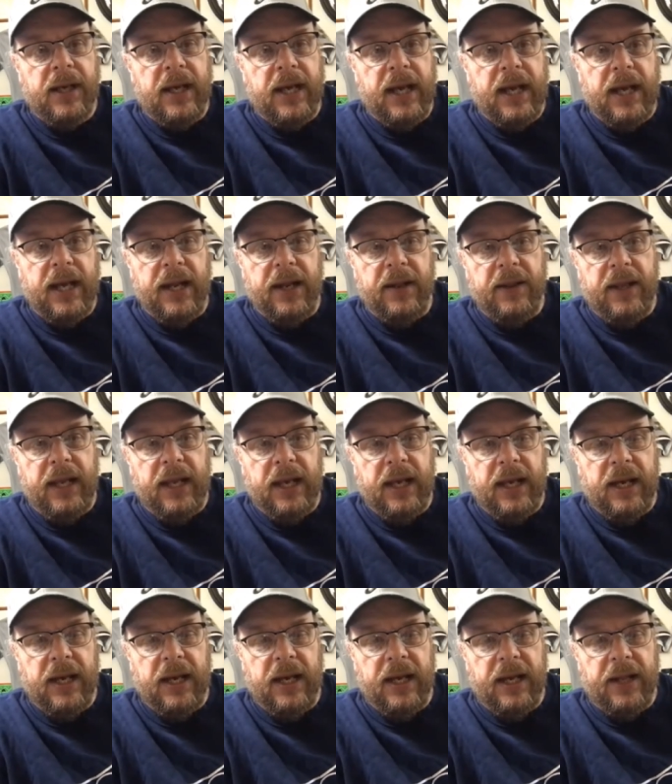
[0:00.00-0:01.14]
And the uh,
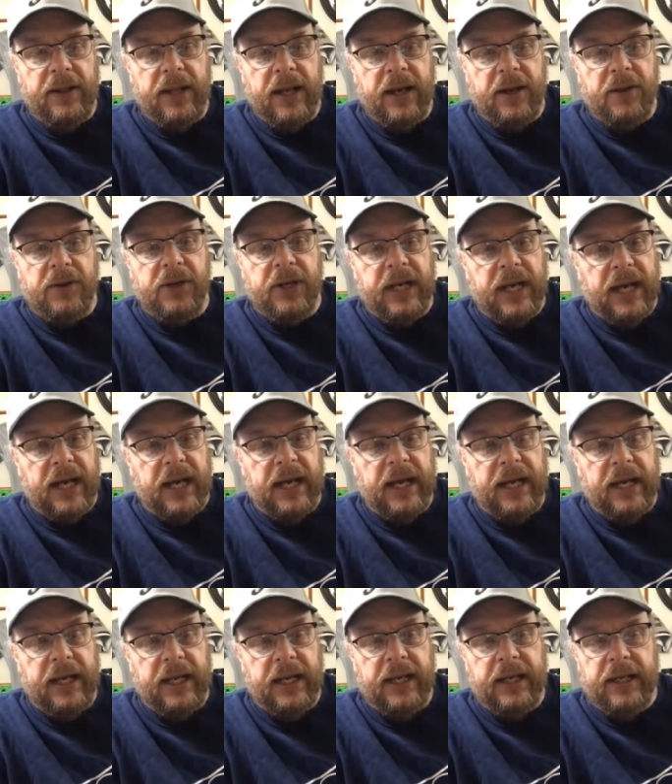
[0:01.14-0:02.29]
and that other
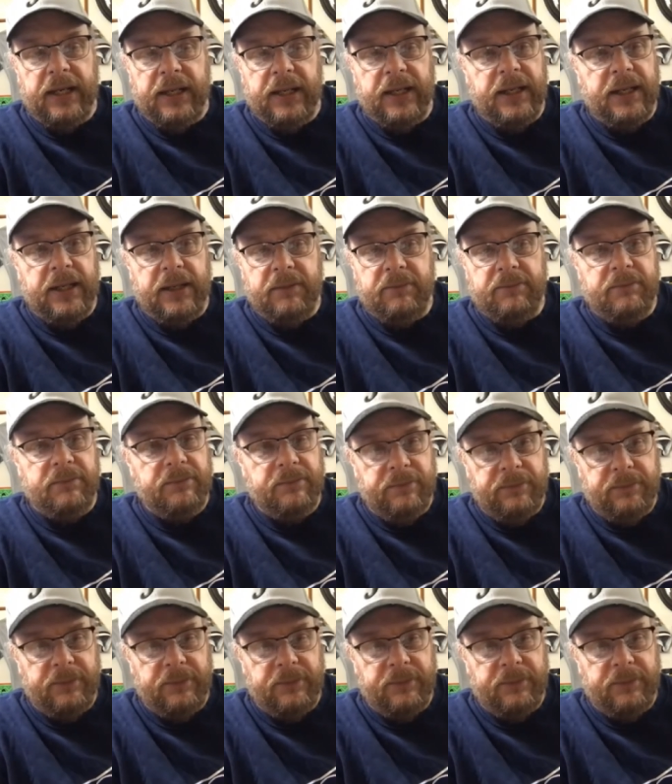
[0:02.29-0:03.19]
guy, um,